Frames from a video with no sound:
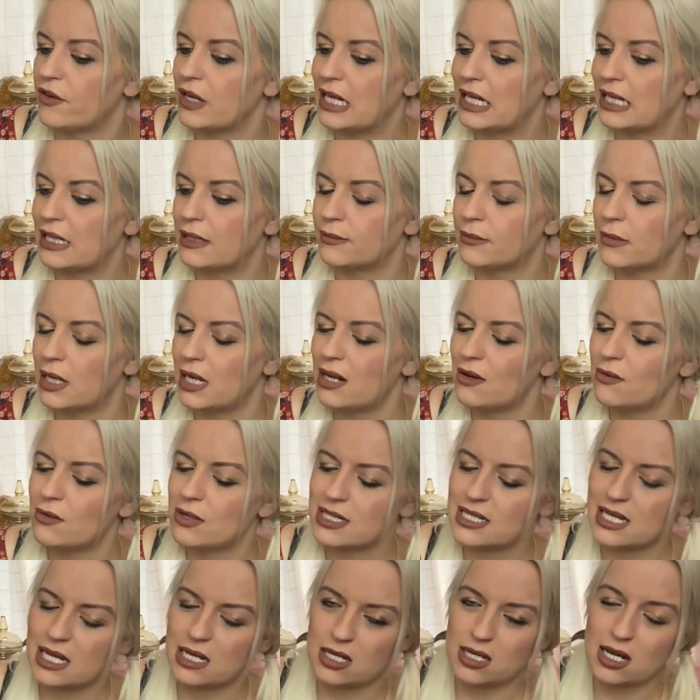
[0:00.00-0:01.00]
I don't want
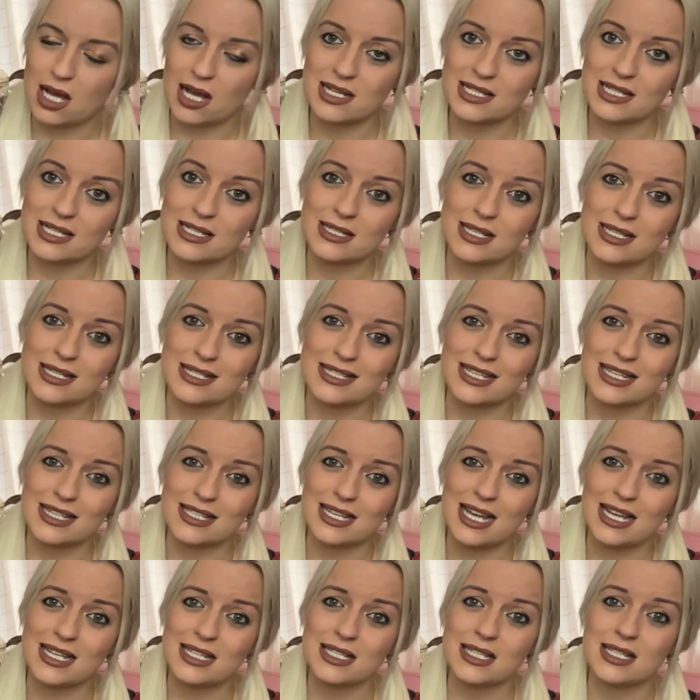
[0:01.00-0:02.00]
to say narcissistic
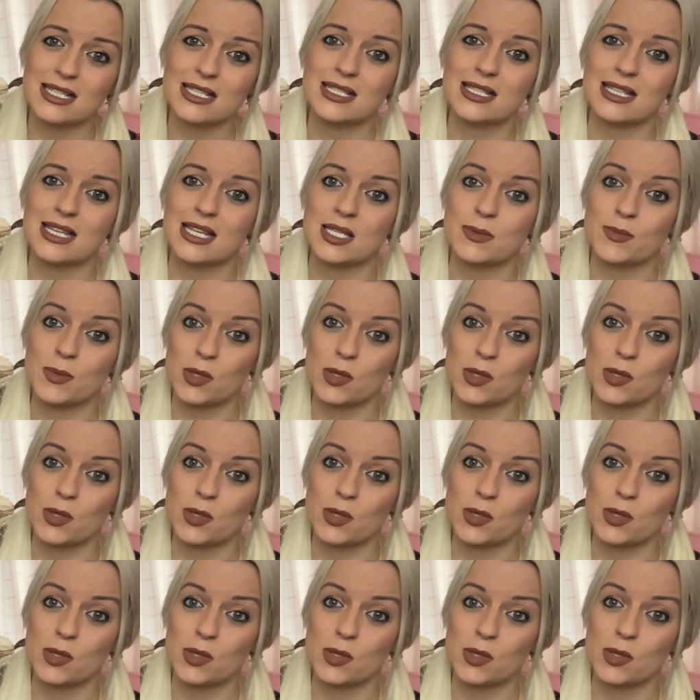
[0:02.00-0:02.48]
tendencies,